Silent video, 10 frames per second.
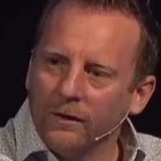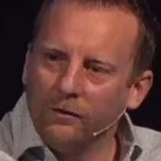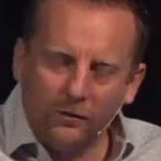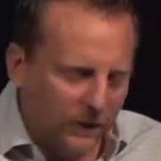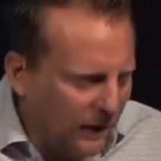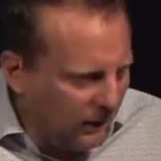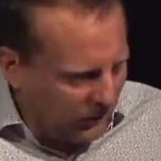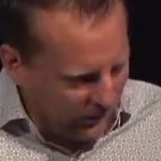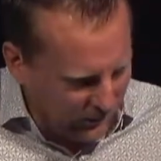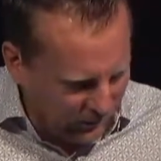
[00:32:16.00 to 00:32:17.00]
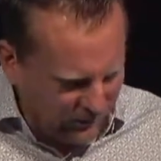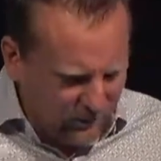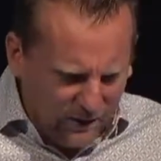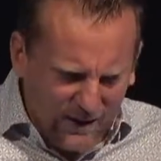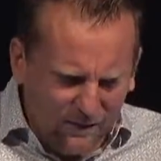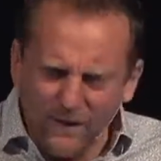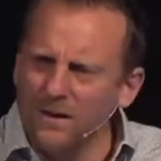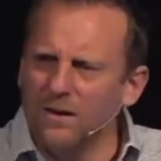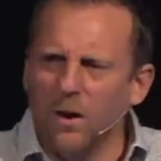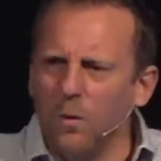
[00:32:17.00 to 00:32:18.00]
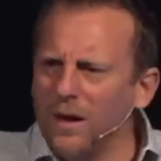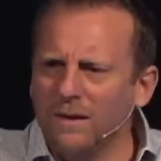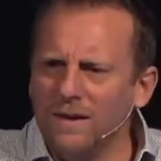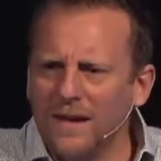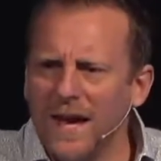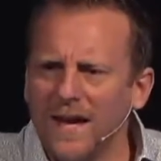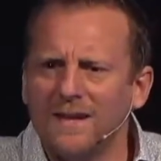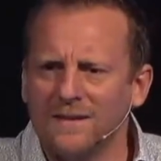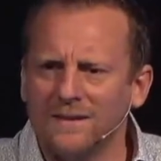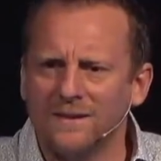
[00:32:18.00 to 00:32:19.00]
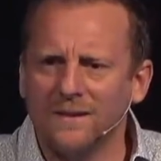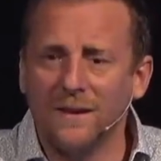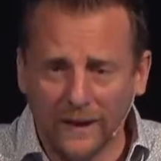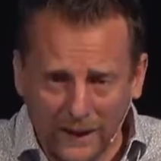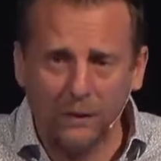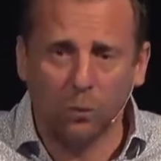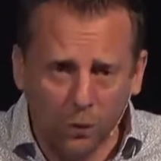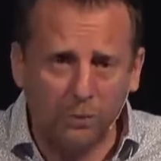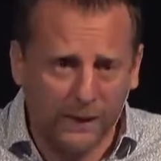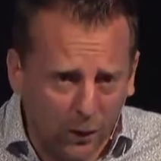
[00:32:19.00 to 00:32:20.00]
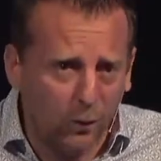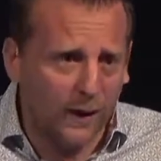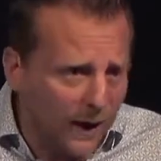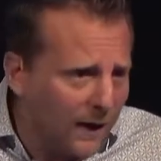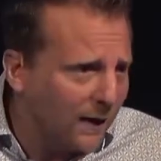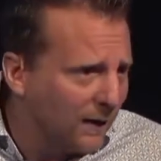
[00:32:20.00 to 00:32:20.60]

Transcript: Jesus, even knowing the end, it will be okay.